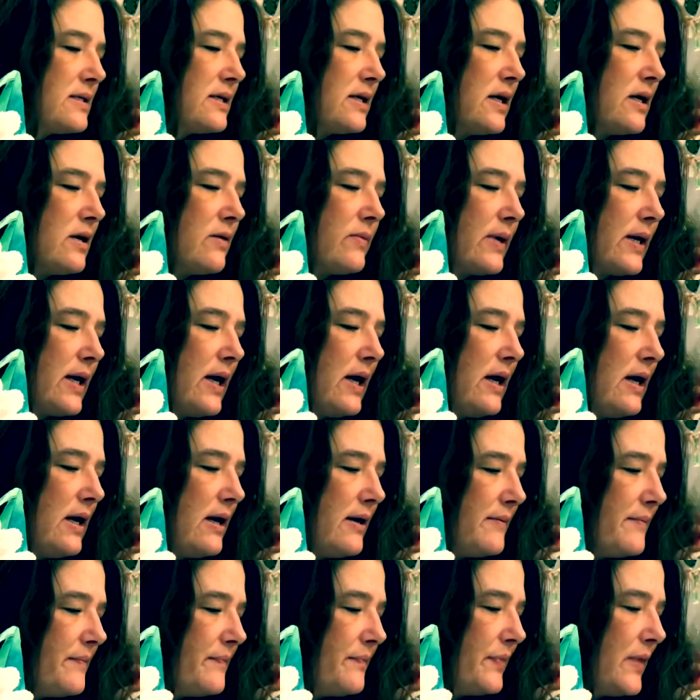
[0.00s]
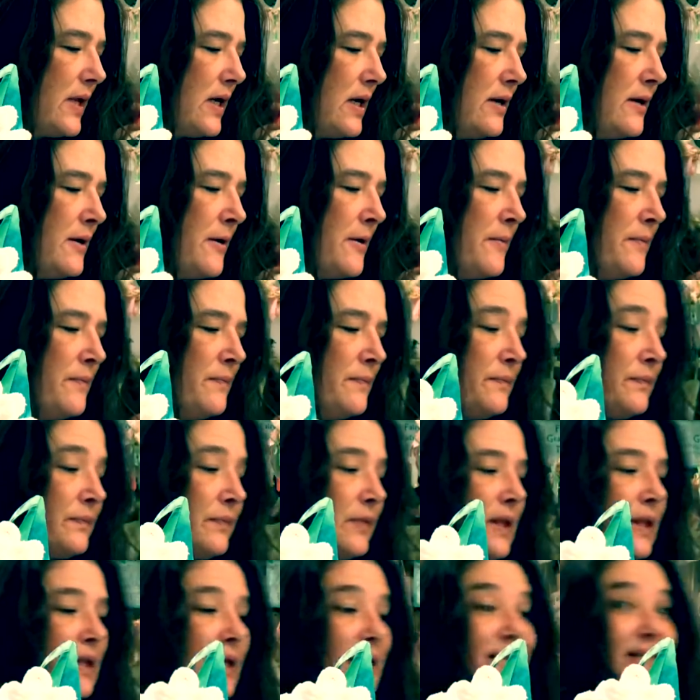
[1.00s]
here we are.
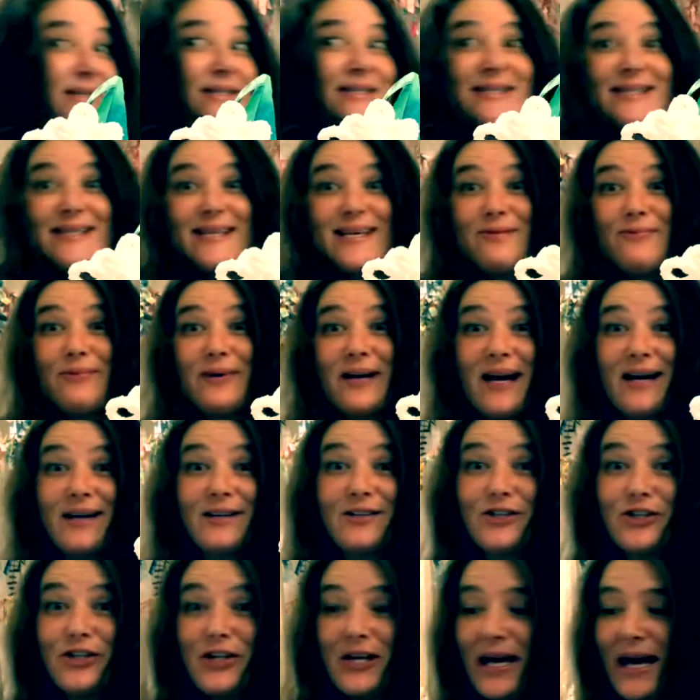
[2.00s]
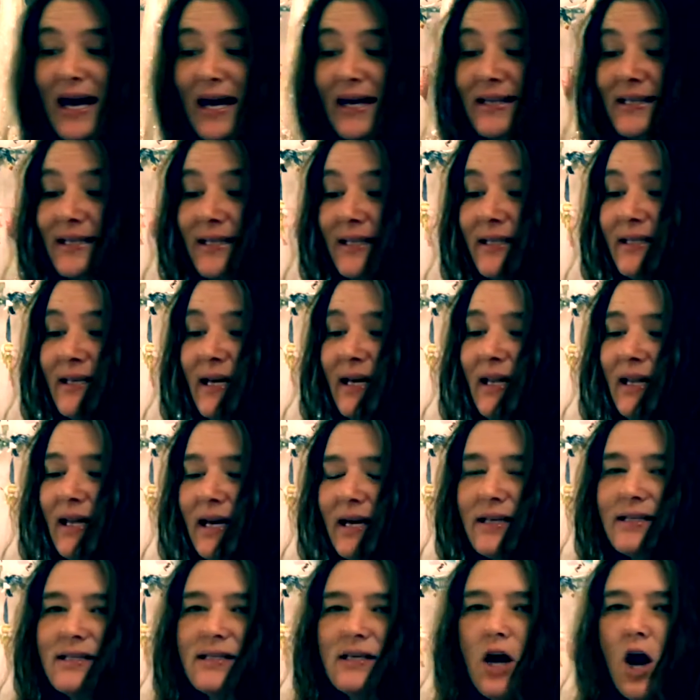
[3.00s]
Let's see what else she has to tell
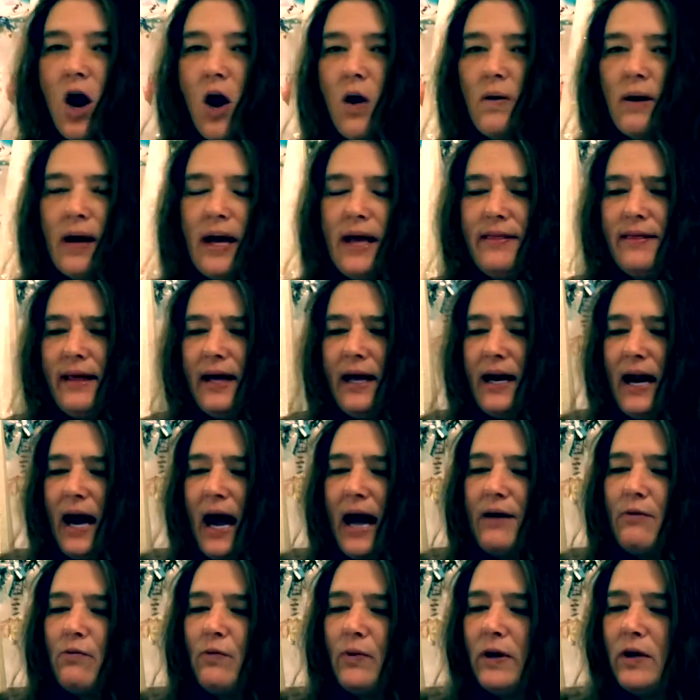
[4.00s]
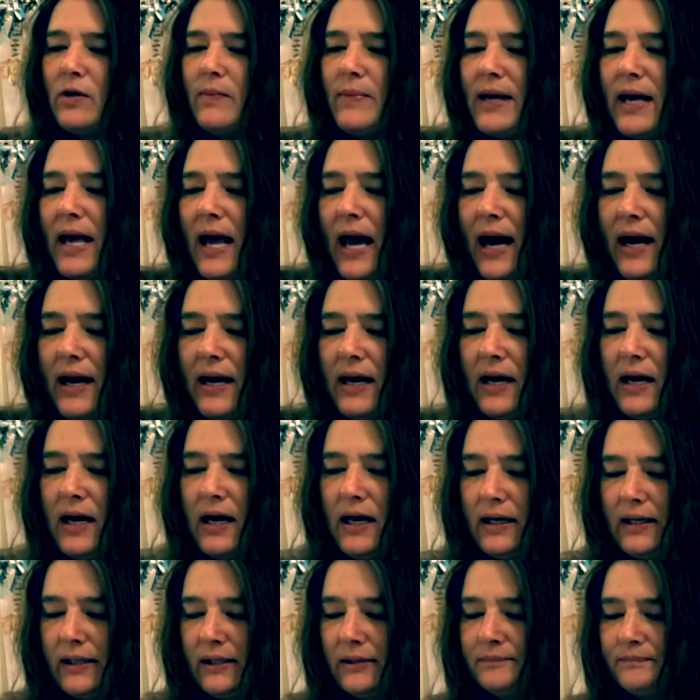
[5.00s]
us. Oh, and then I will be adding
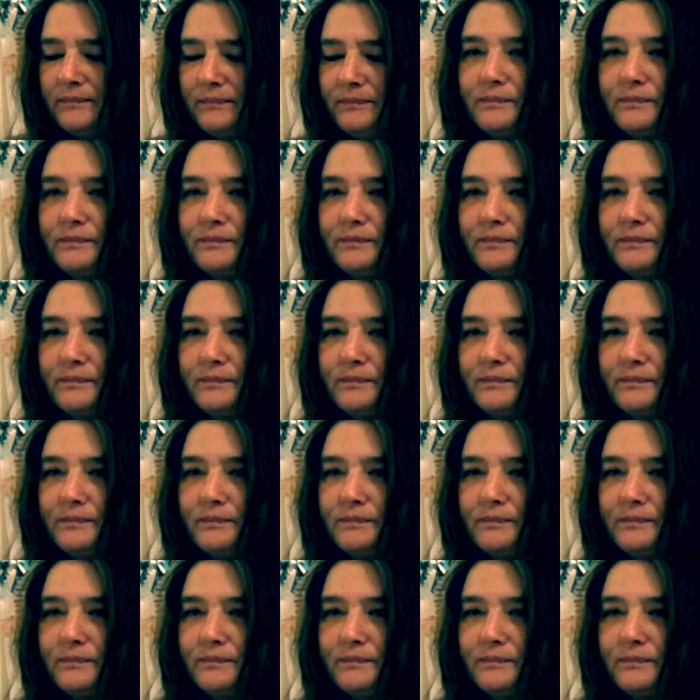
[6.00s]
on